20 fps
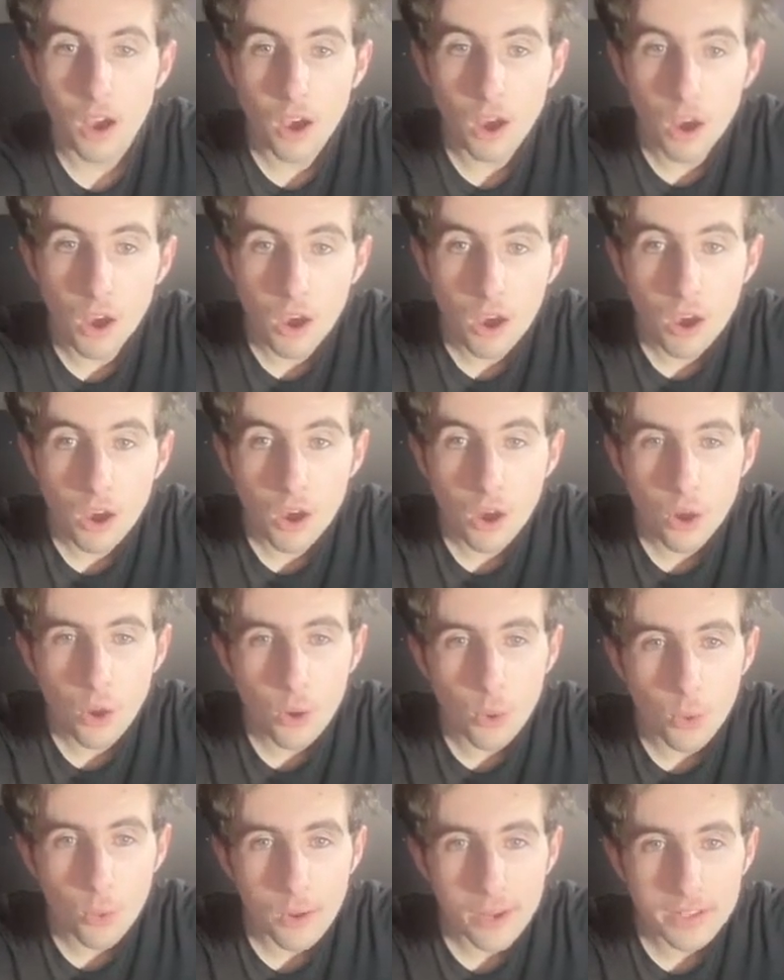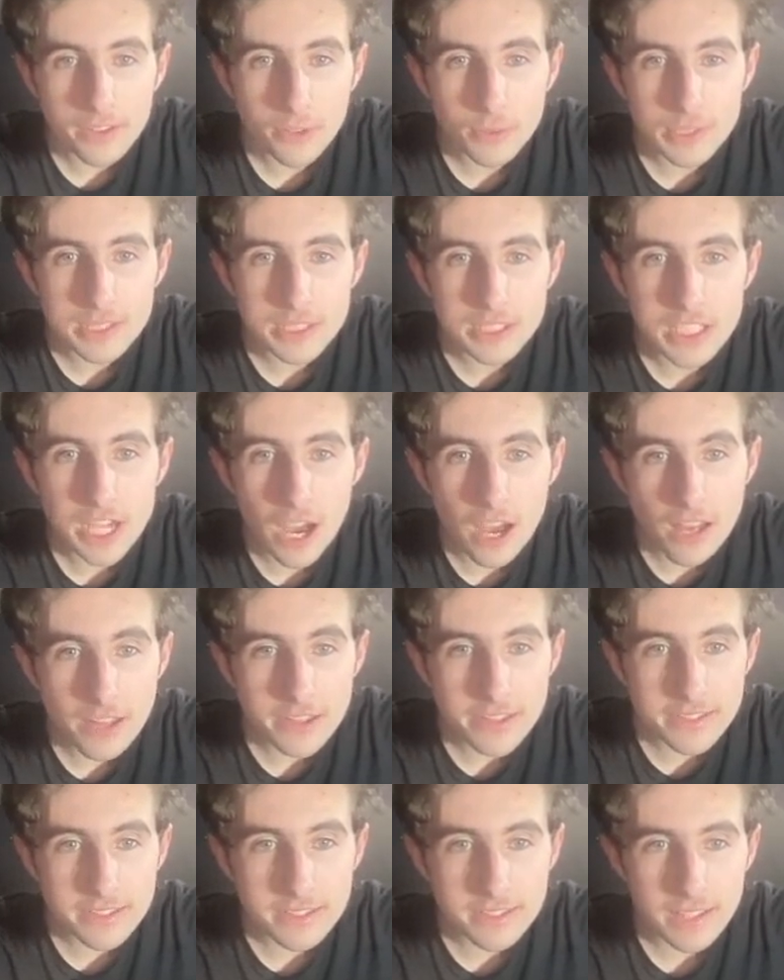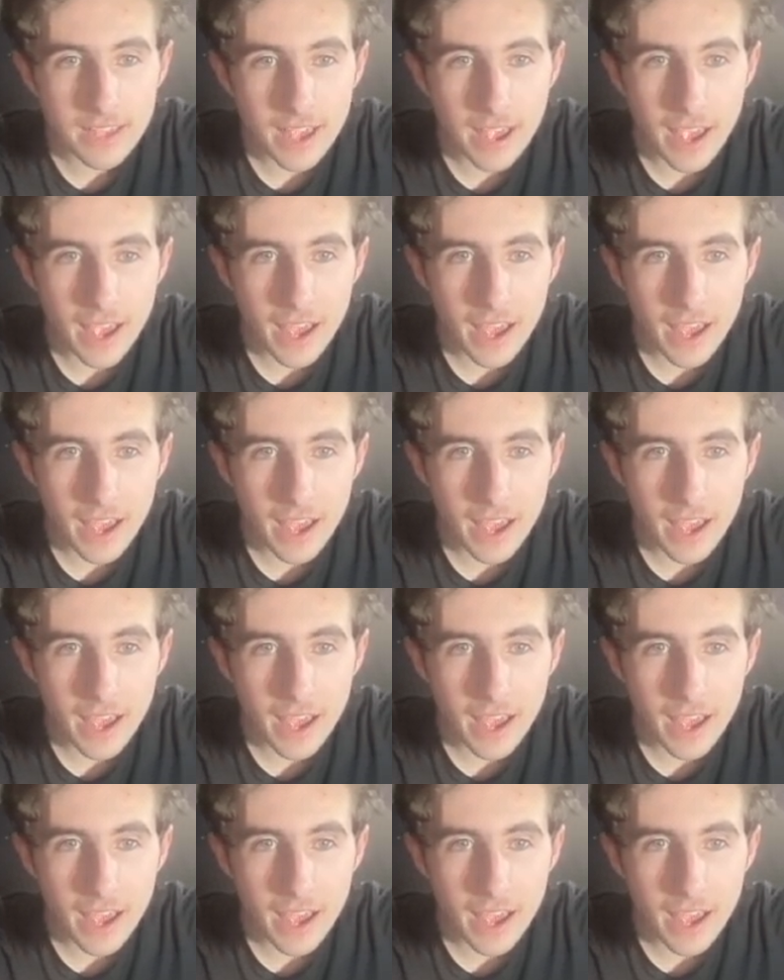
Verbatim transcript: Oh, so it does